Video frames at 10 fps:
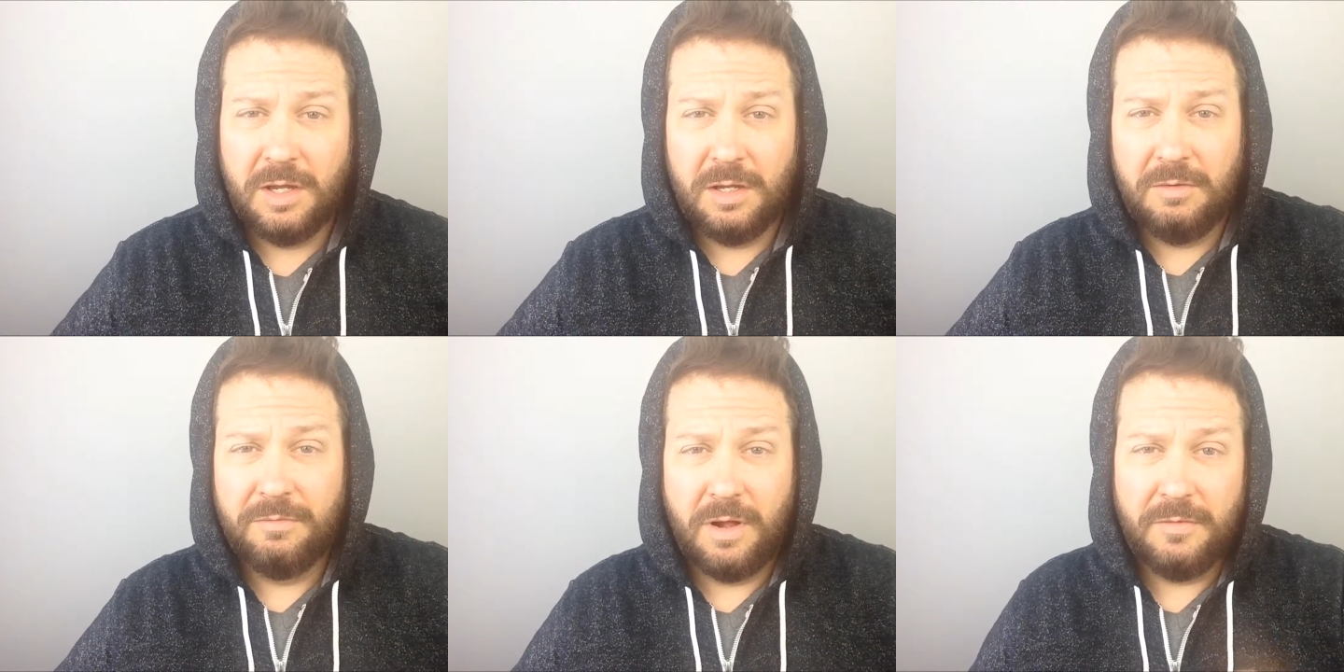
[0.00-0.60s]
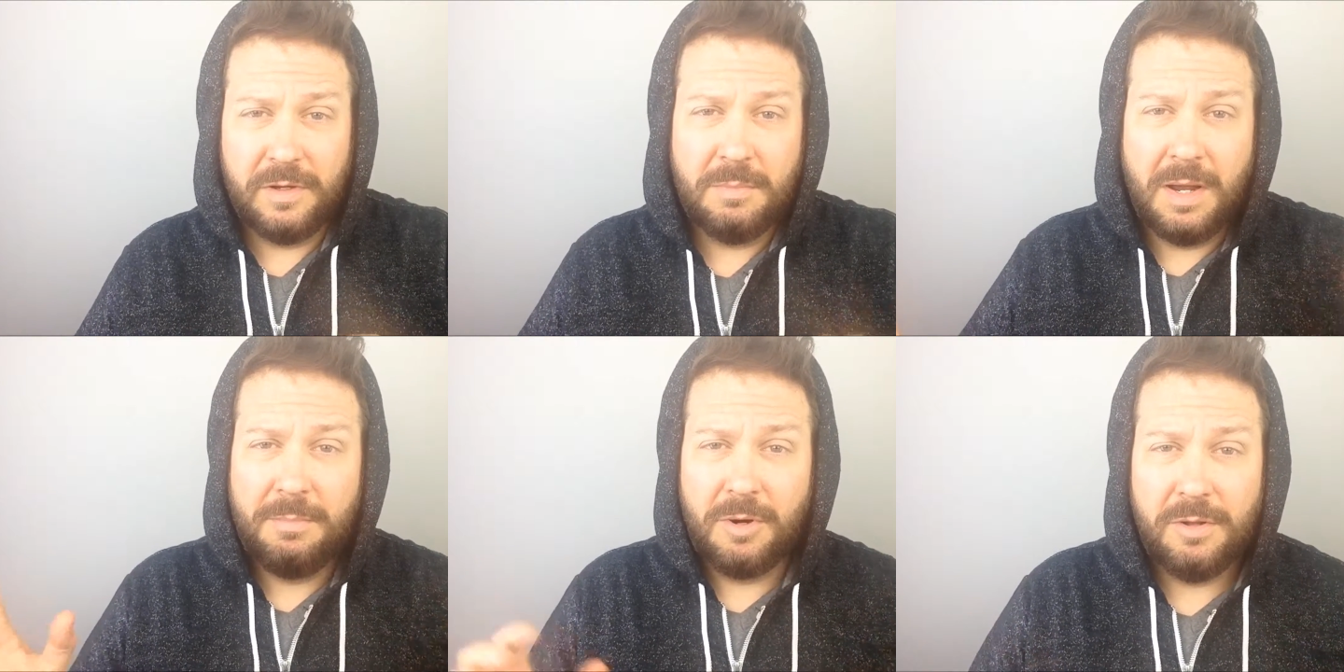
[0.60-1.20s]
involving
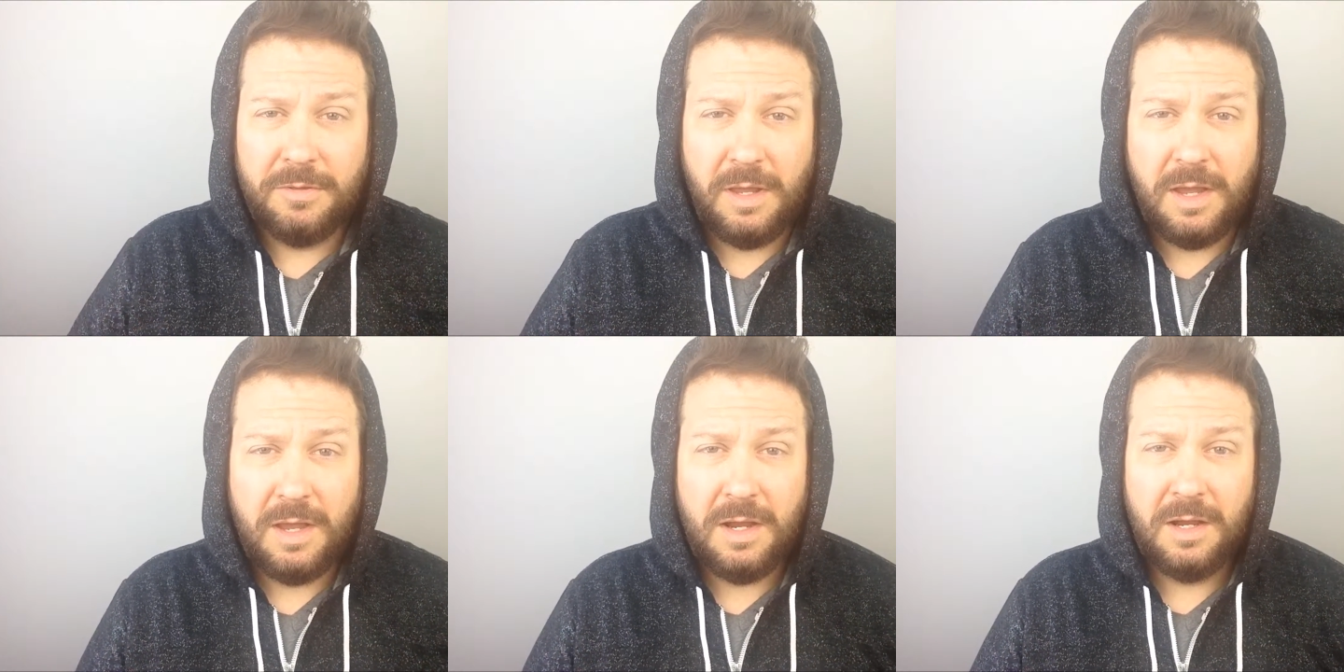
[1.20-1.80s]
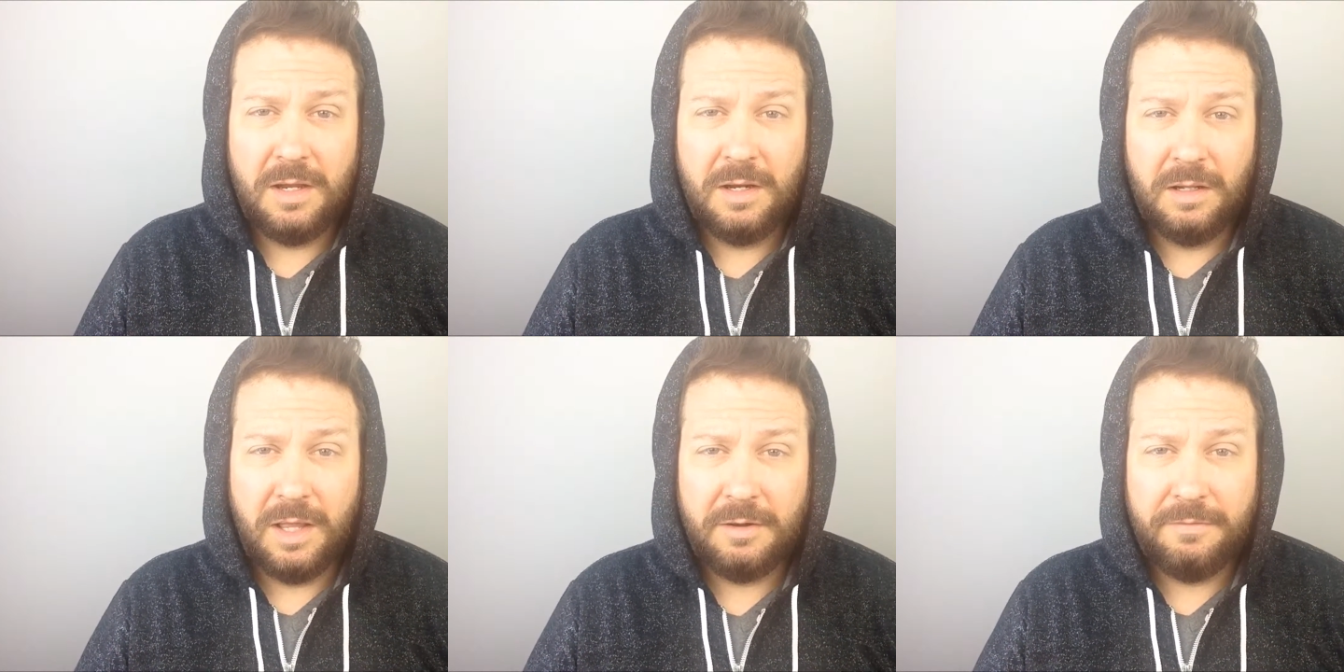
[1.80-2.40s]
my birthday and
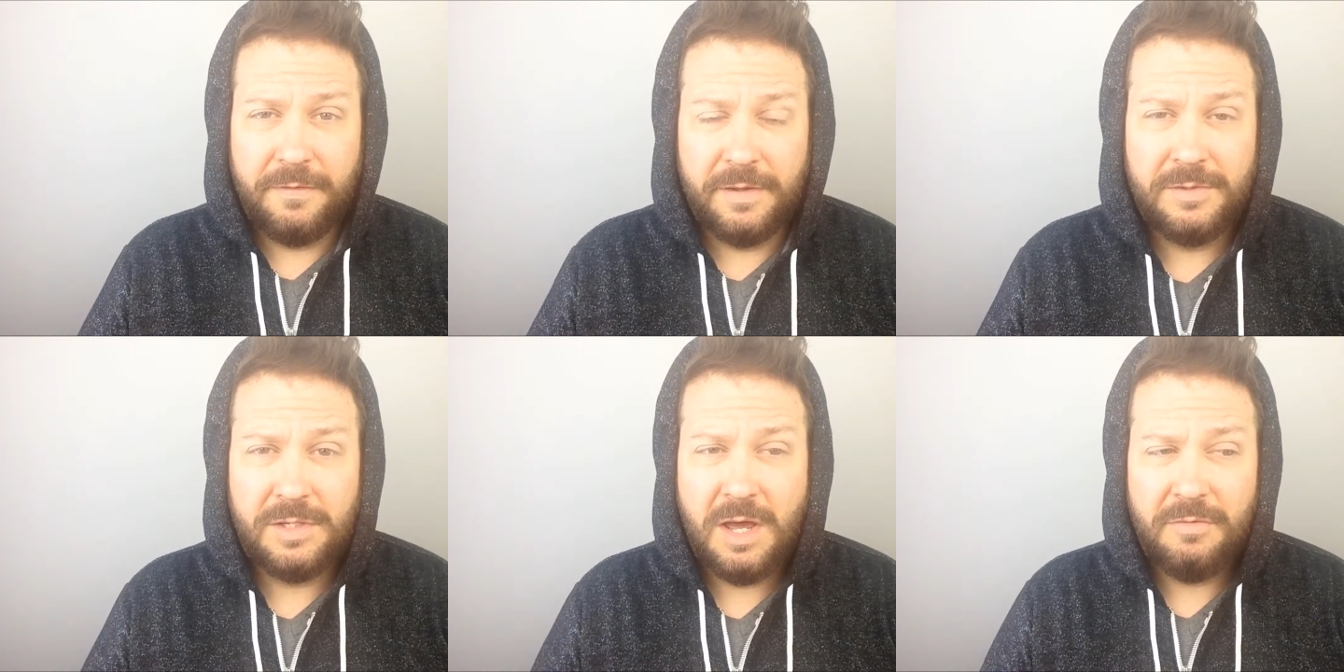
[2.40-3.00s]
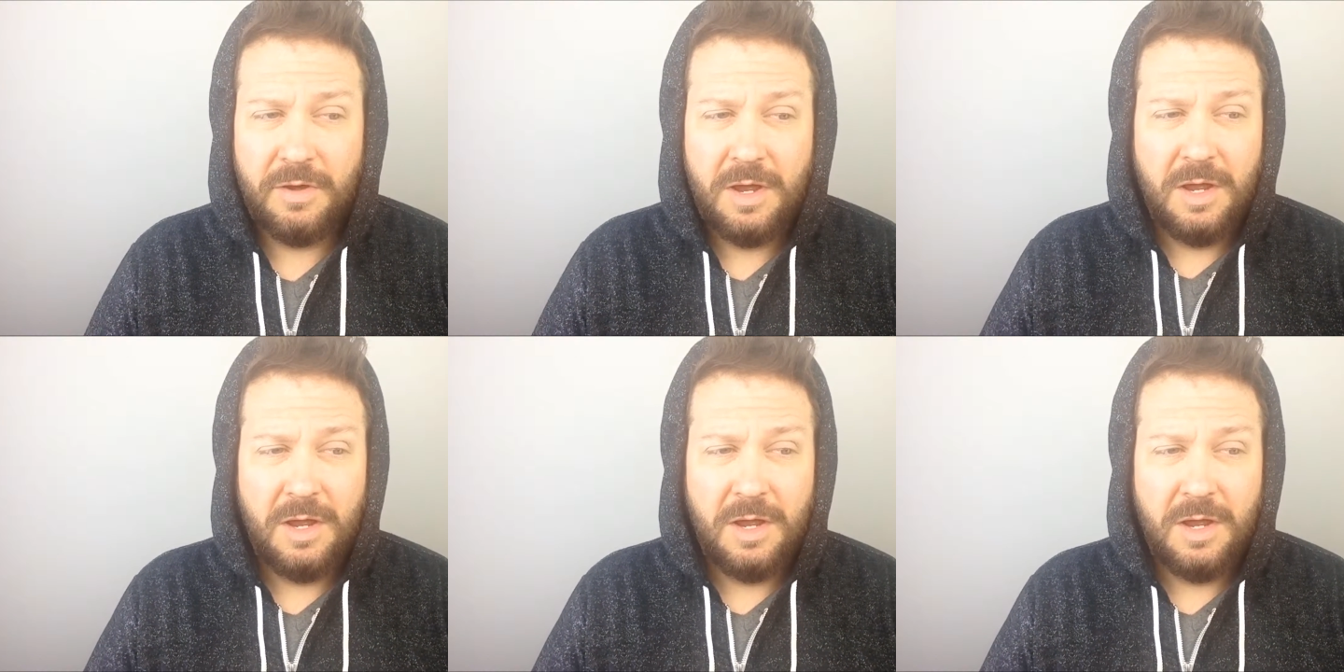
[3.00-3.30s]
a lot of fun stuff,